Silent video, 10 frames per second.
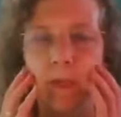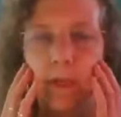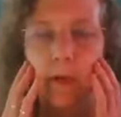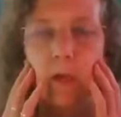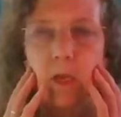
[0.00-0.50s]

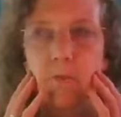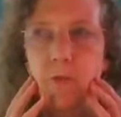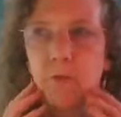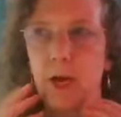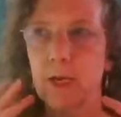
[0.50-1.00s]
So
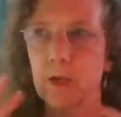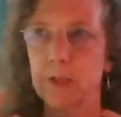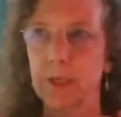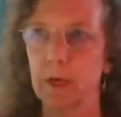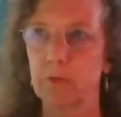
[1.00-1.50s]
if you find
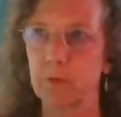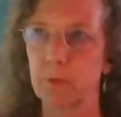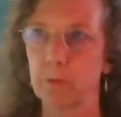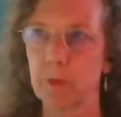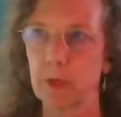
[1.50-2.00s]

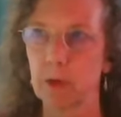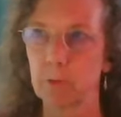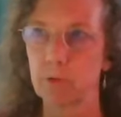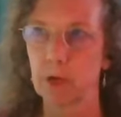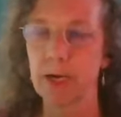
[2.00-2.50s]
yourself,
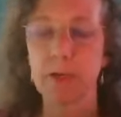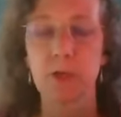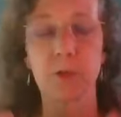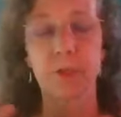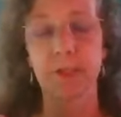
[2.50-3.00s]
trying
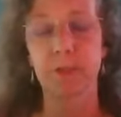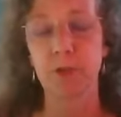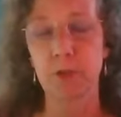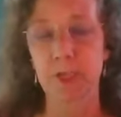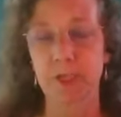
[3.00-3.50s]
to
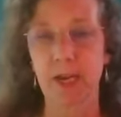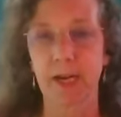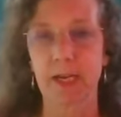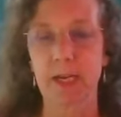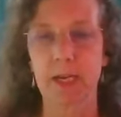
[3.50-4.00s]
do this
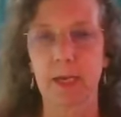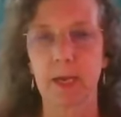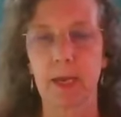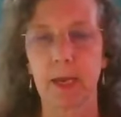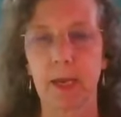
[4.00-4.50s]

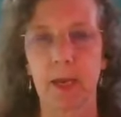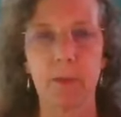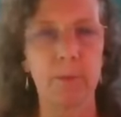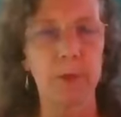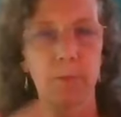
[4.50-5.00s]
technique,
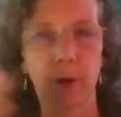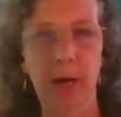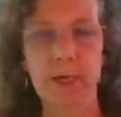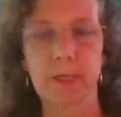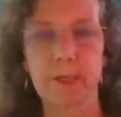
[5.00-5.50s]
and maybe your
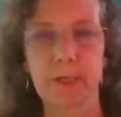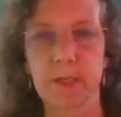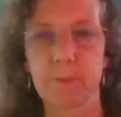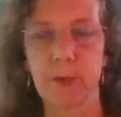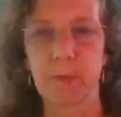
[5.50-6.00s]
mind
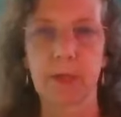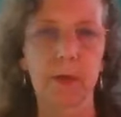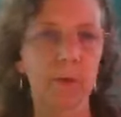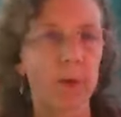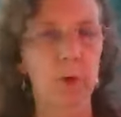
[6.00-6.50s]
is maybe a
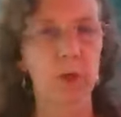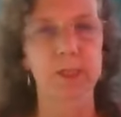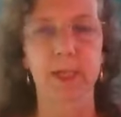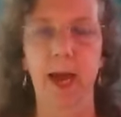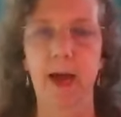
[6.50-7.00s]
little bit more
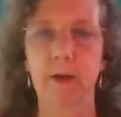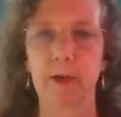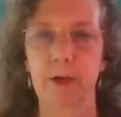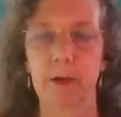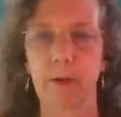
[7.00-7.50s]

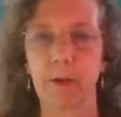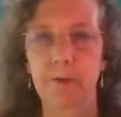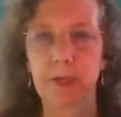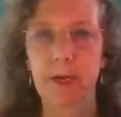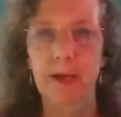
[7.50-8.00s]
scattered,
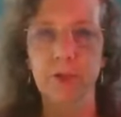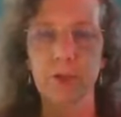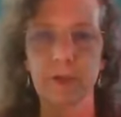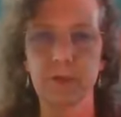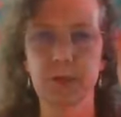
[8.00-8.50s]
then
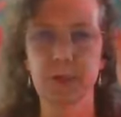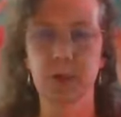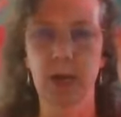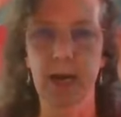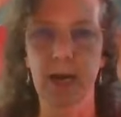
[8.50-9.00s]
actually
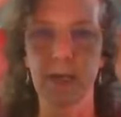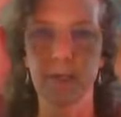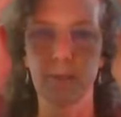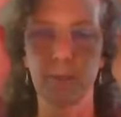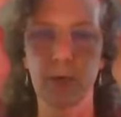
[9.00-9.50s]
using your
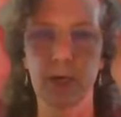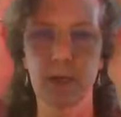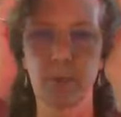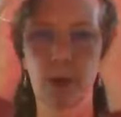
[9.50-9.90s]
hands and bringing